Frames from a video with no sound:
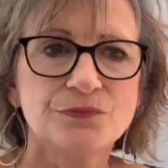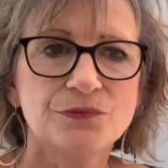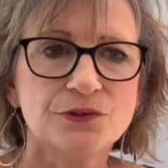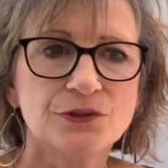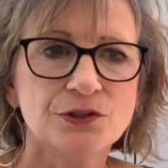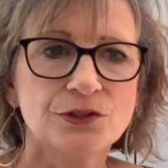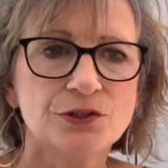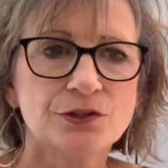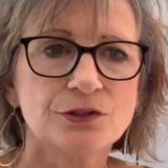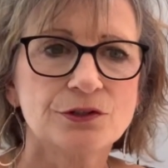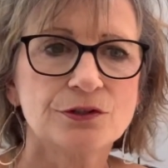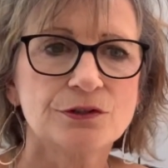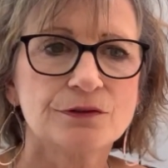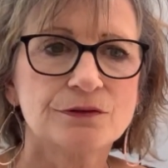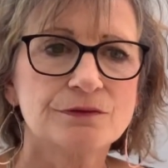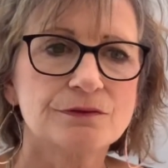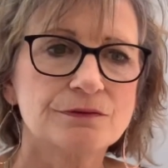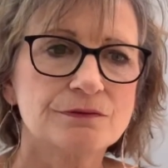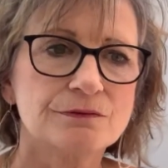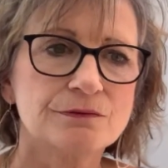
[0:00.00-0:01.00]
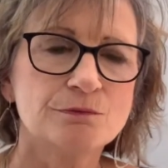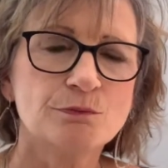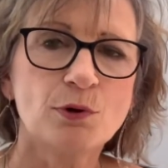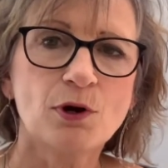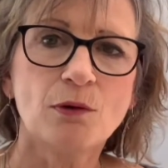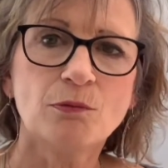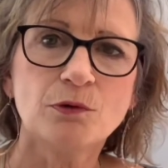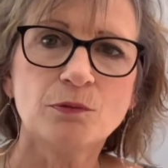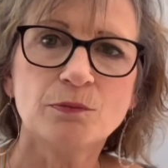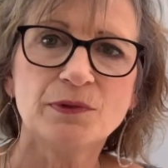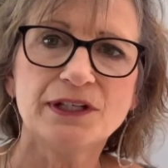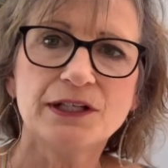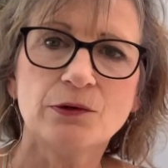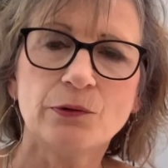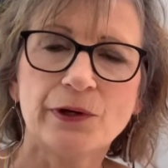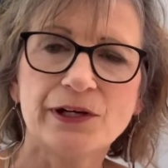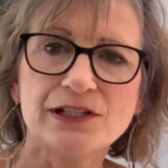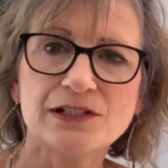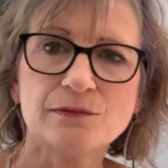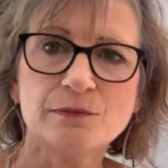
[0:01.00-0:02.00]
you're probably
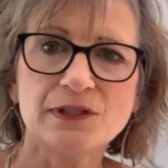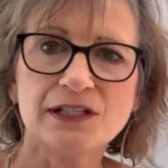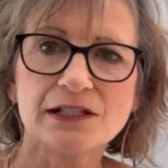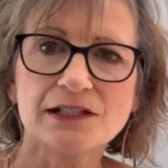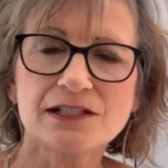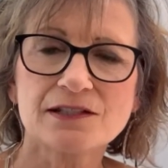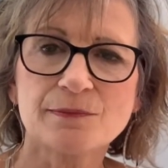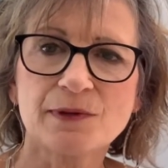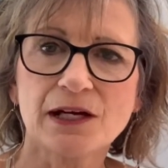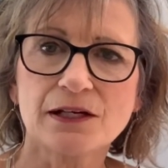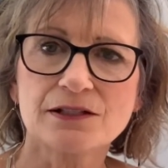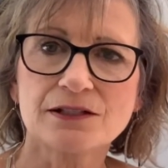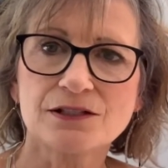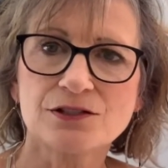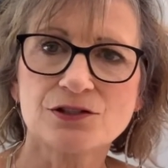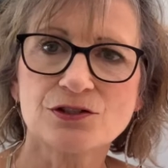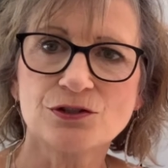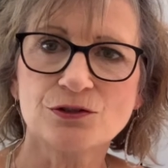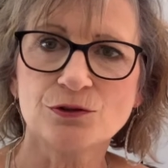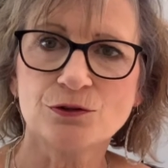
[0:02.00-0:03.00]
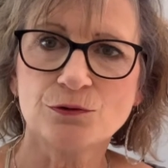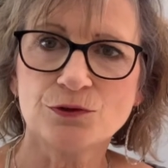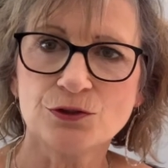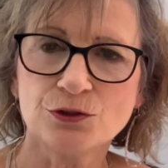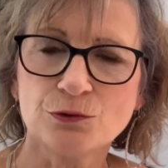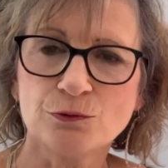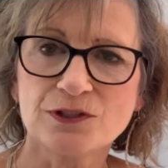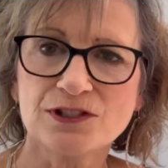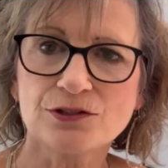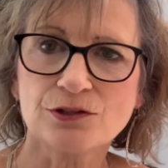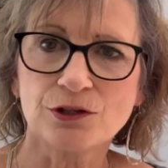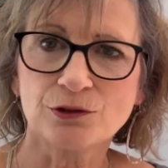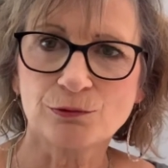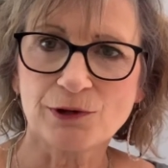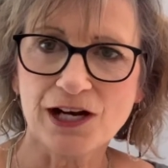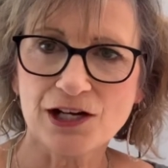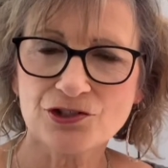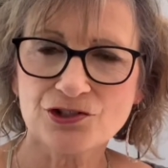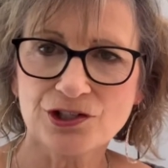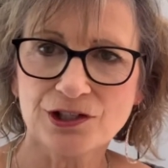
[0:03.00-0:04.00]
going to be expected to do what's called
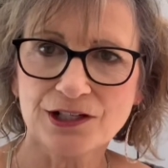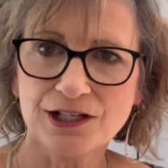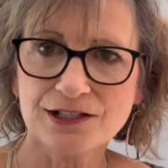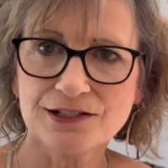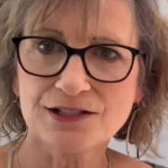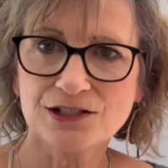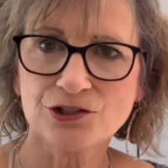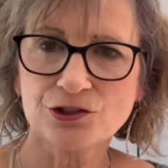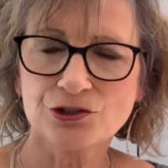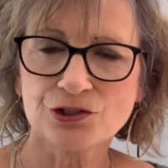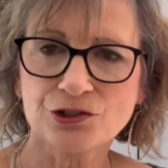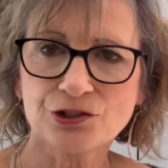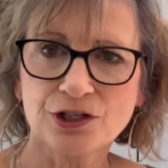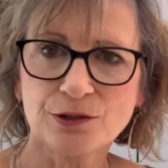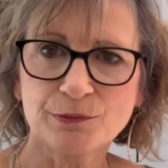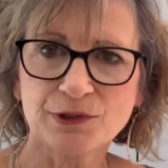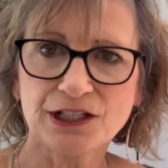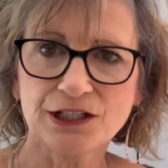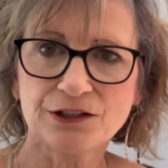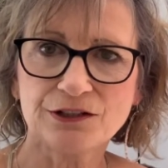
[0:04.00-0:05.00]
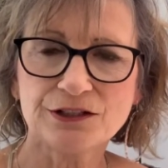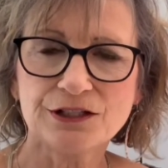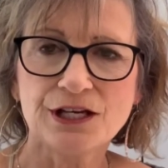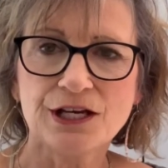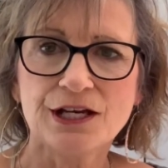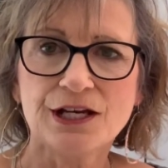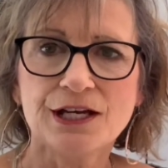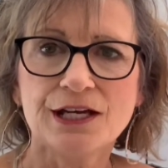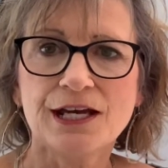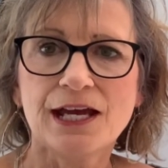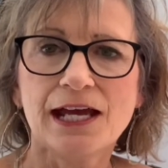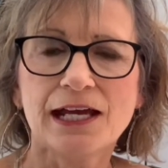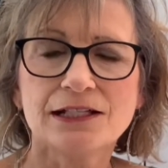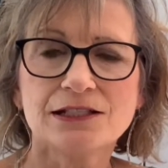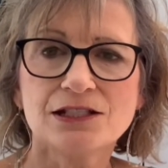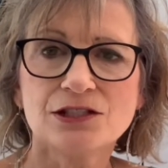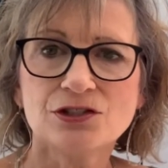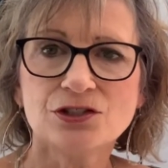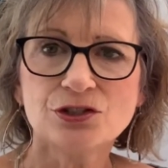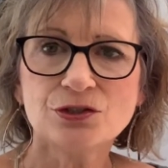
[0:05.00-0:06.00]
rationalize in your denominator. And
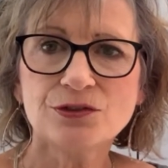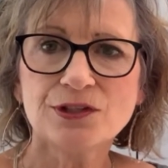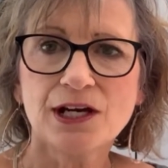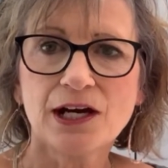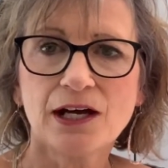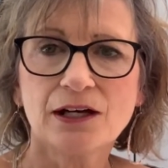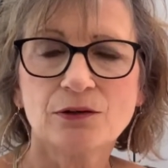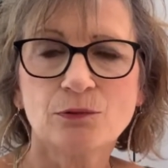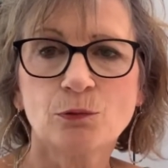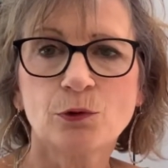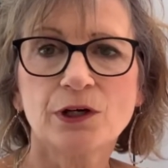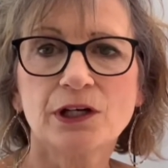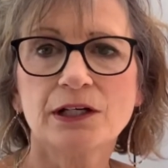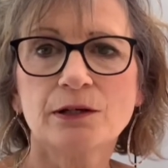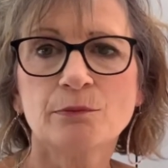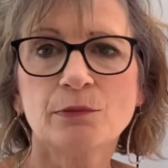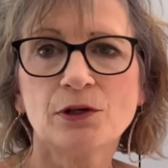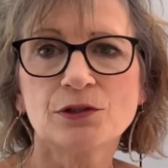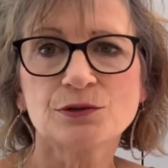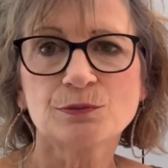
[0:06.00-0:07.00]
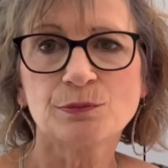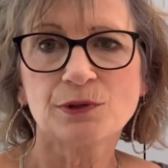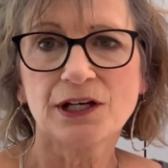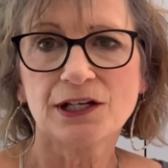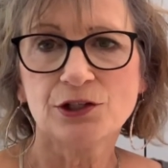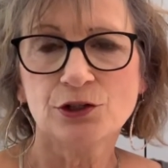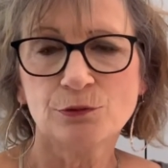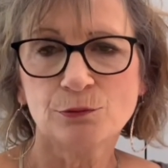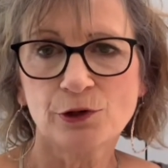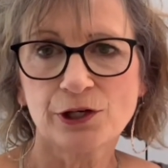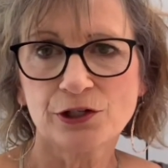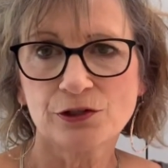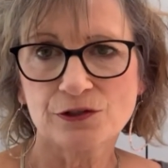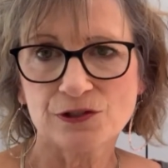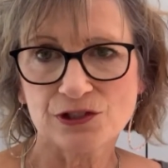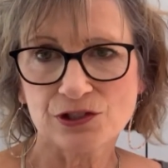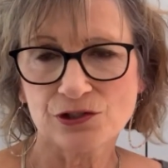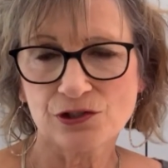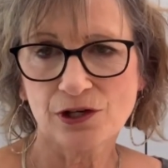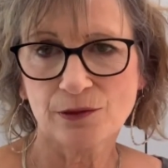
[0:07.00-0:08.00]
to do that, we're gonna multiply numerator and
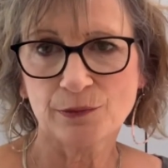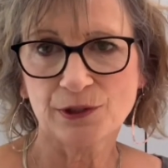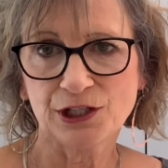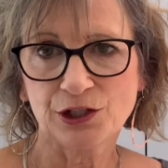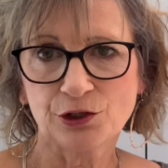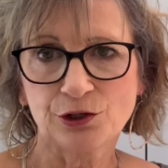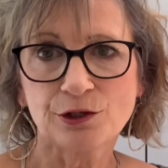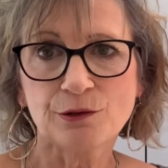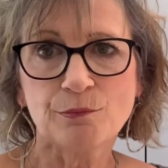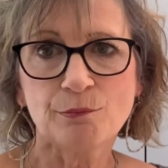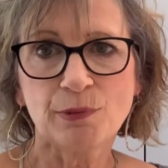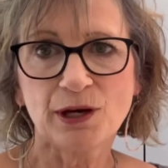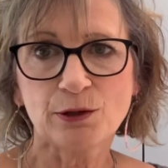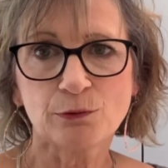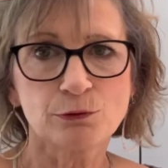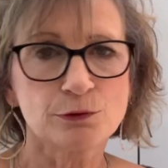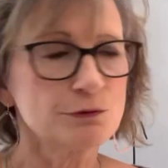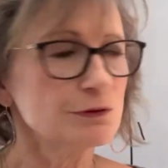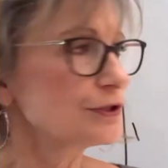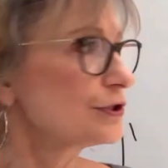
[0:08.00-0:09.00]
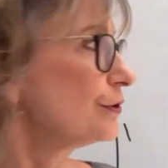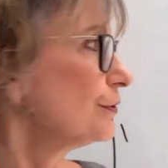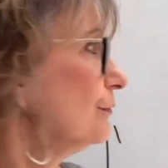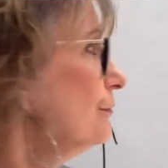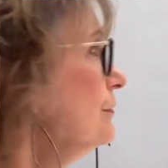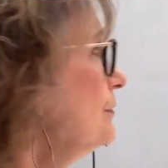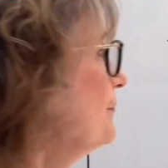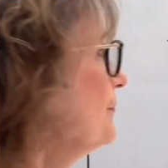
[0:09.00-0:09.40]
denominator by root two.